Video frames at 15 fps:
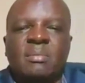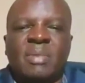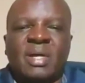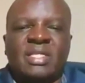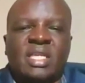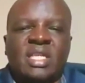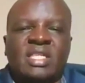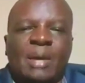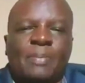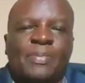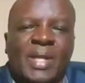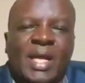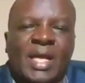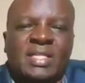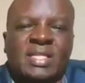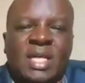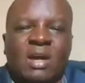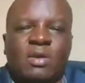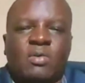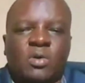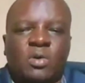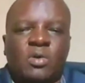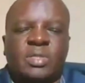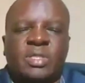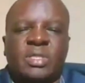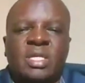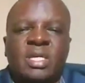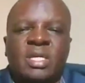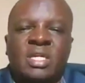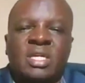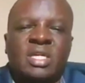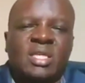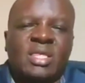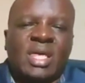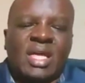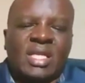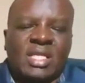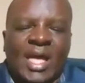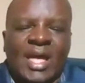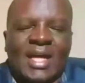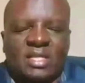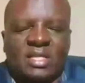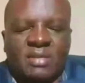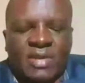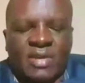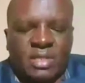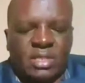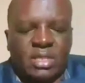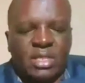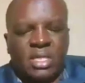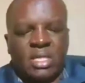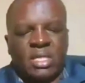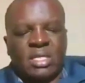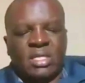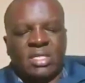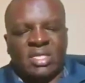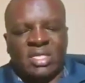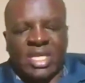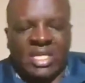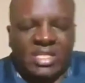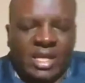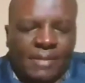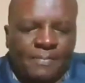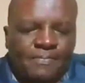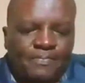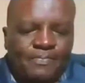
but it applies across the entire TVET sector.